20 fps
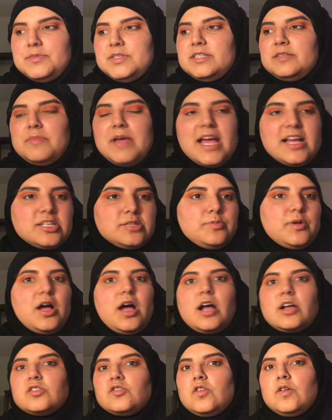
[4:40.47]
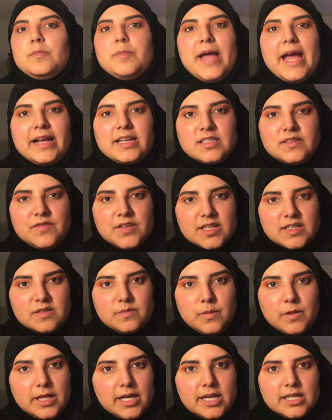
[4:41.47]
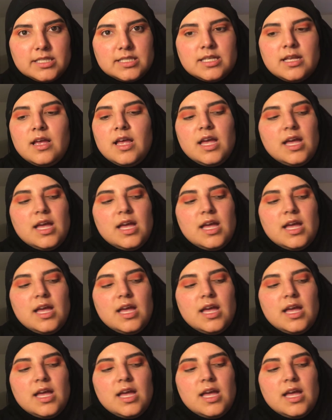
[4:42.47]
Smashbox or Max Fix Plus